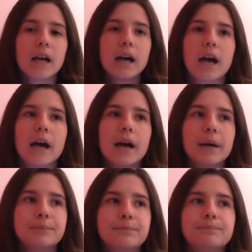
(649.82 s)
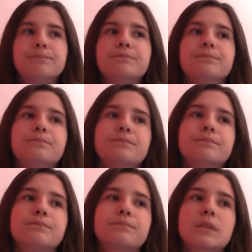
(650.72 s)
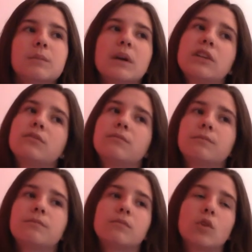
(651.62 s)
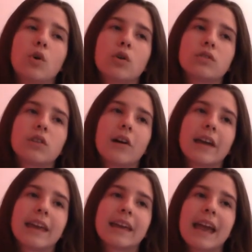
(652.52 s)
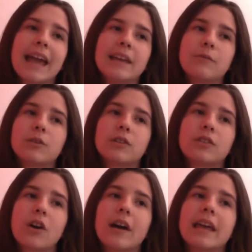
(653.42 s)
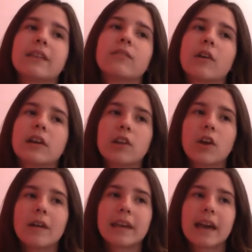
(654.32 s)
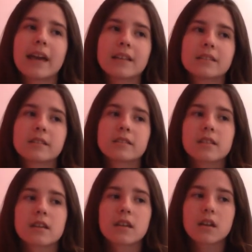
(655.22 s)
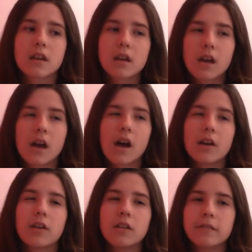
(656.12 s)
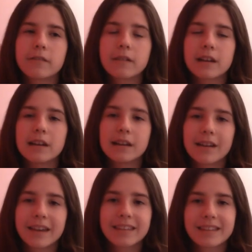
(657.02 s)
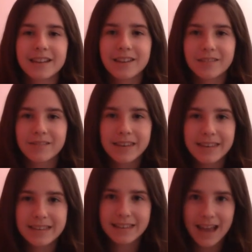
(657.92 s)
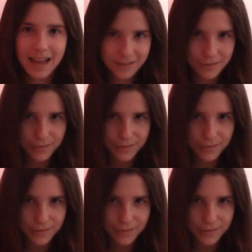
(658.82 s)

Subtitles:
My dog dying, anyone dying that I know, I guess. I don't really like the sound of death.